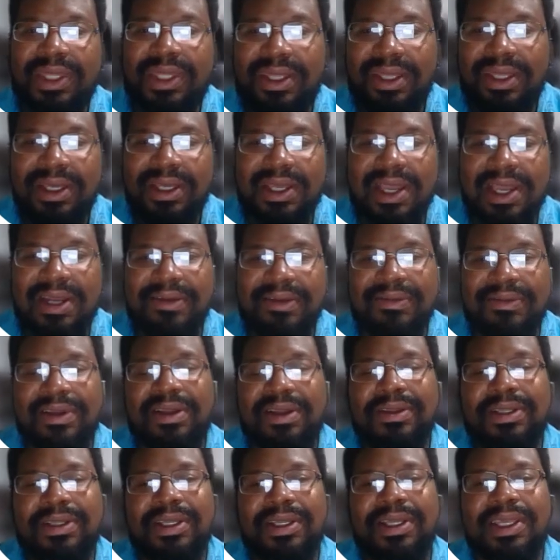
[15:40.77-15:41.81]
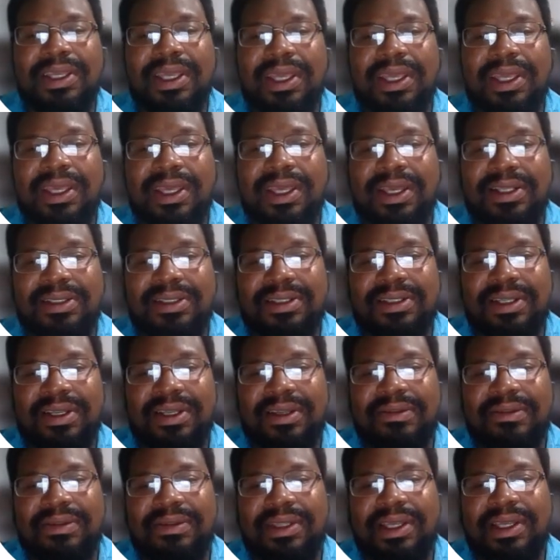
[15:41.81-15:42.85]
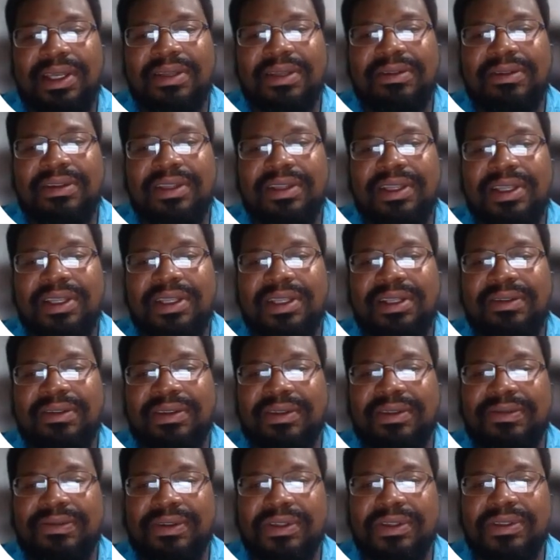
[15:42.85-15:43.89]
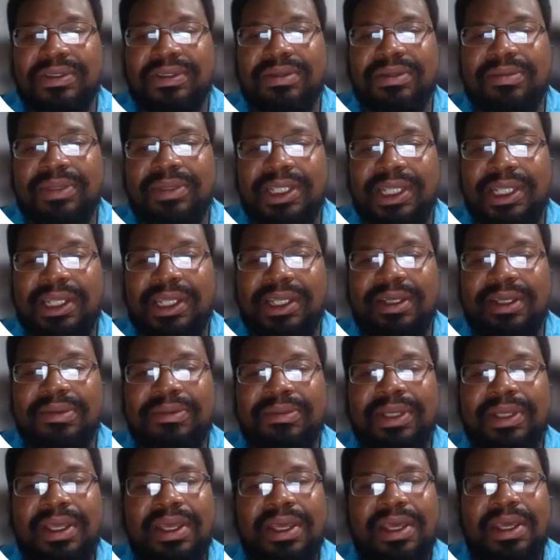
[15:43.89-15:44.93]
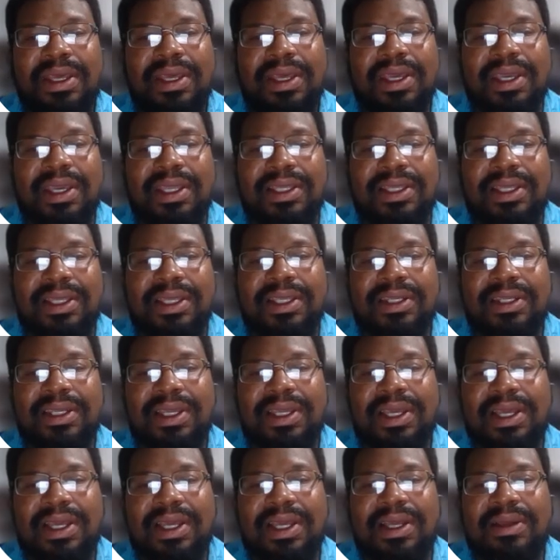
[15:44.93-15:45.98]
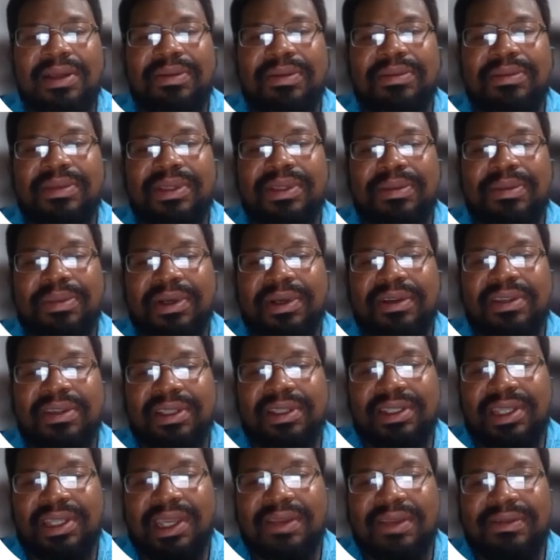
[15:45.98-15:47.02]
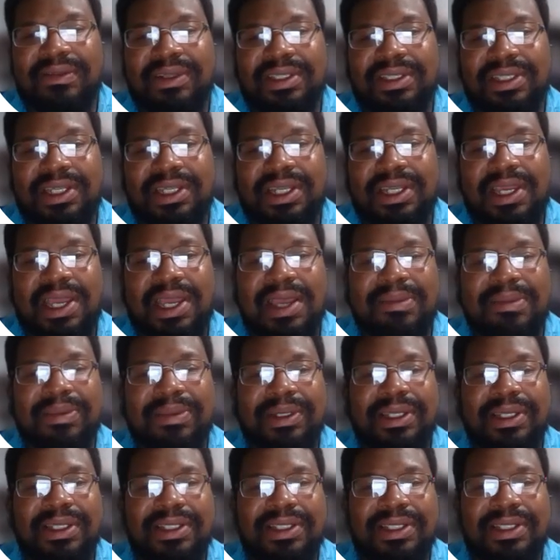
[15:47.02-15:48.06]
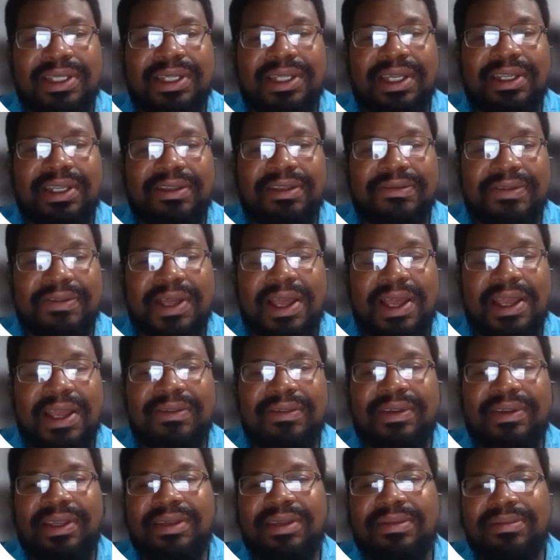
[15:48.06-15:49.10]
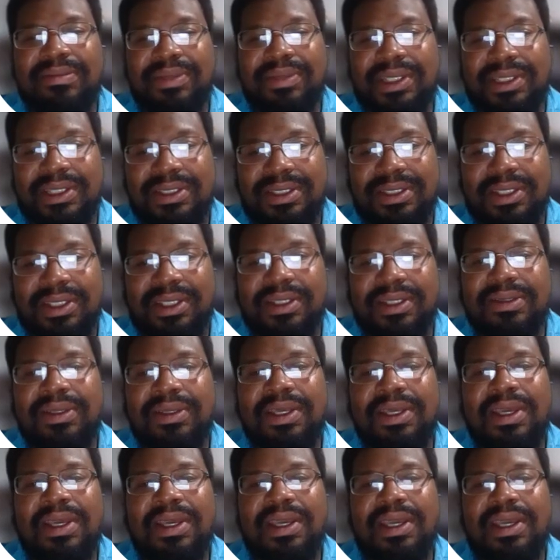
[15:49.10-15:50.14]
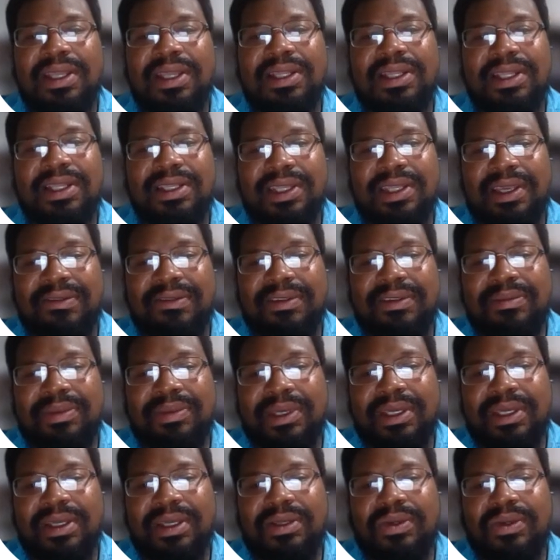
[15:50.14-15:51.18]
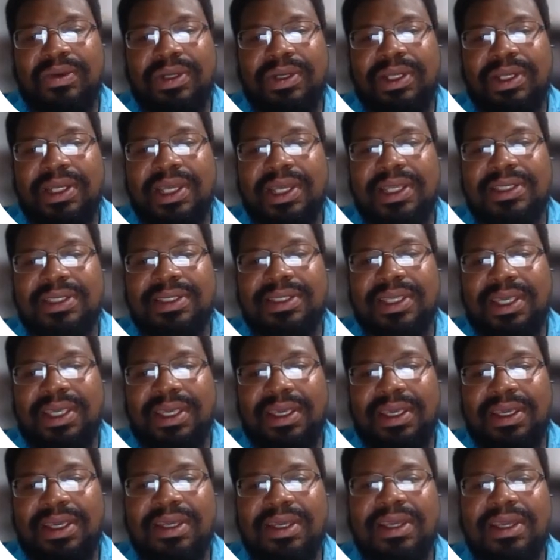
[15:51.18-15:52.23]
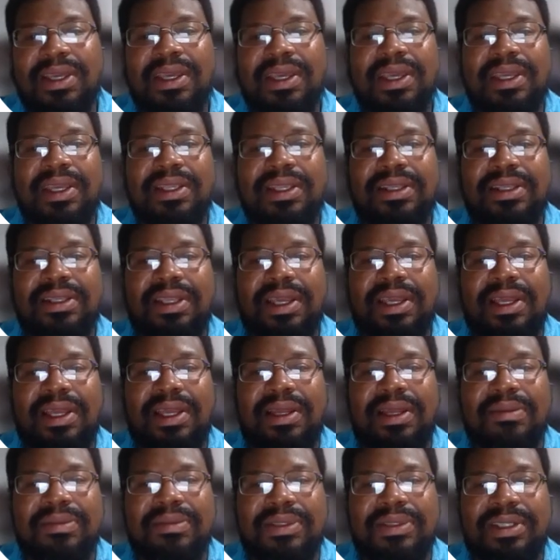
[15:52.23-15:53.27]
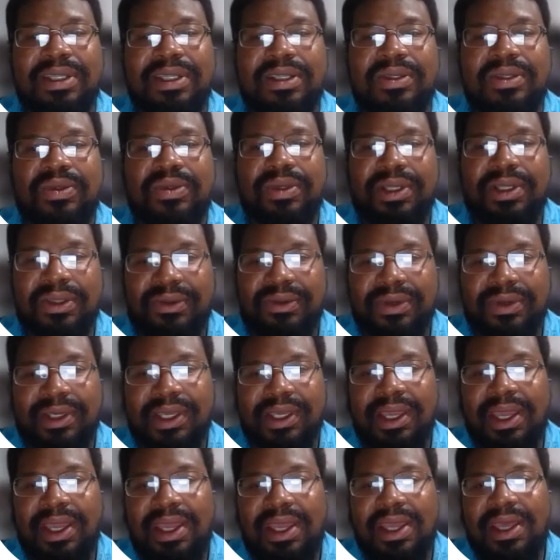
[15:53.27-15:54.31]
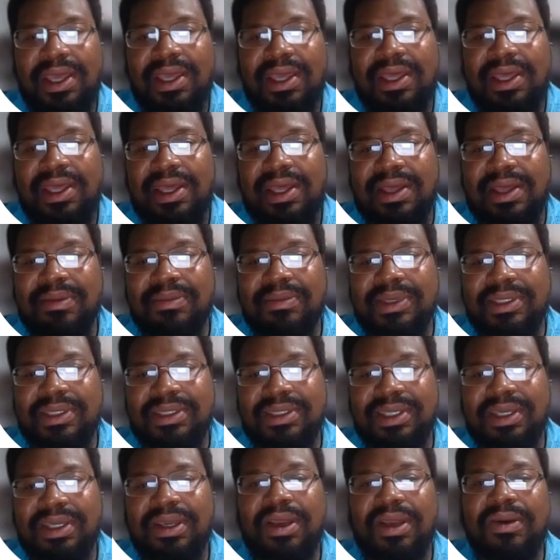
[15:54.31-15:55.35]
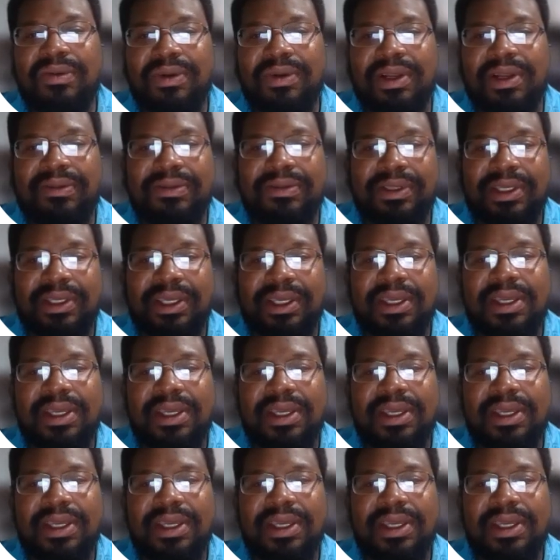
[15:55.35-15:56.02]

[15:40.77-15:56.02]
kind of on the edge of the end of the first millennium. And then the birth of David is going to happen in 1085 BC, and then David being anointed as king in 1023 BC, roughly